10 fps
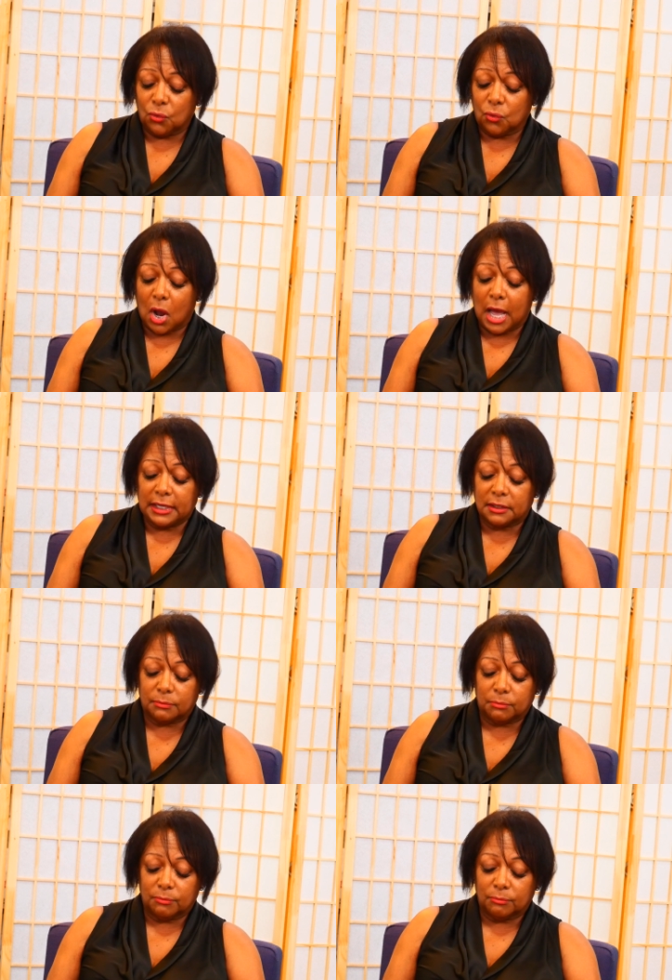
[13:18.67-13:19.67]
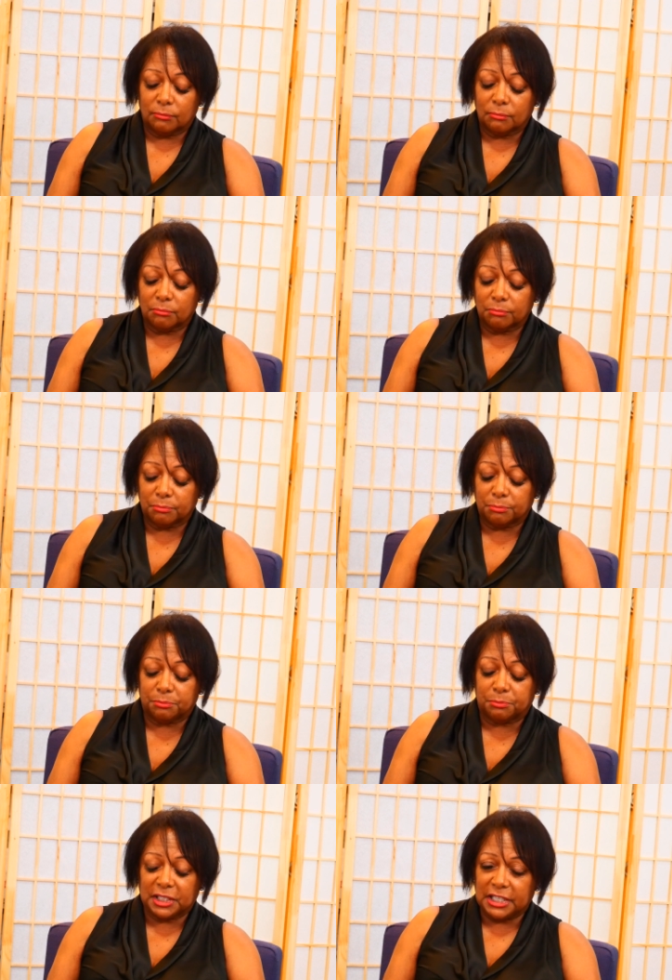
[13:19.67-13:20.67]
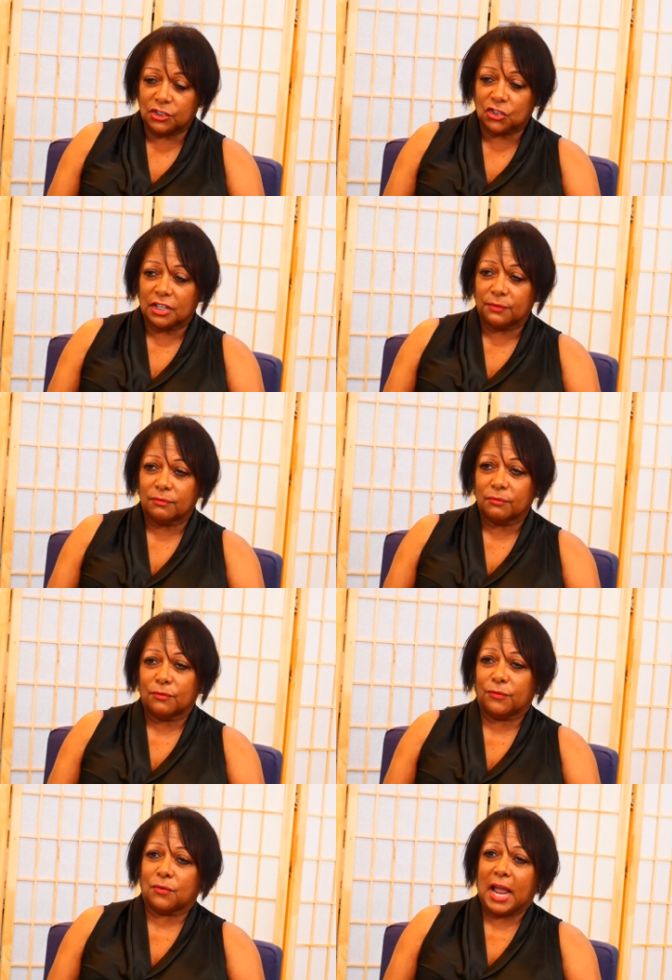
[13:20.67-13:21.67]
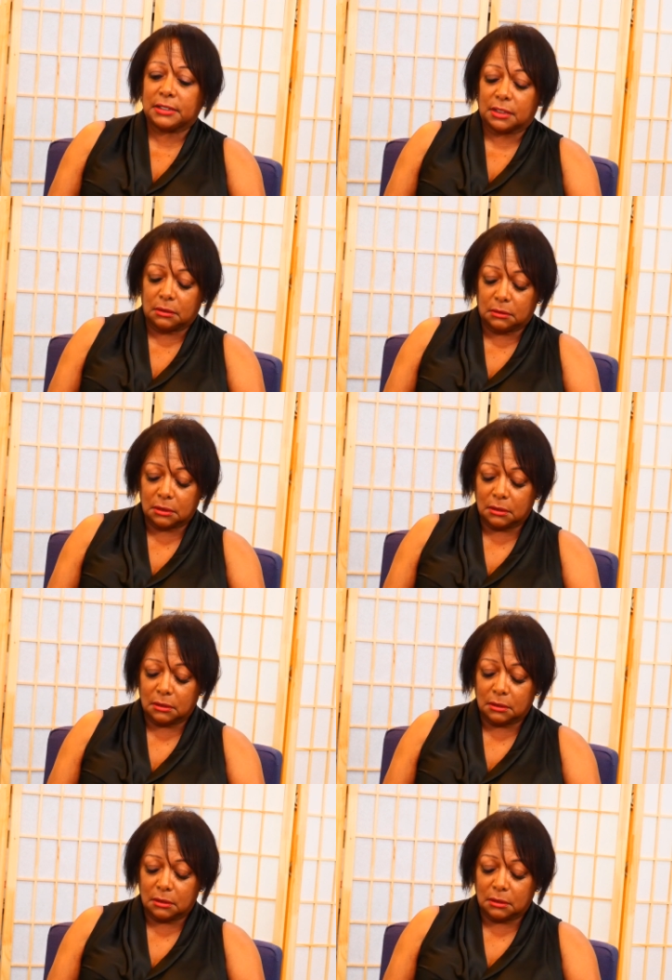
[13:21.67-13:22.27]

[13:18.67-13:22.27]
rotted, bleached, and frazzled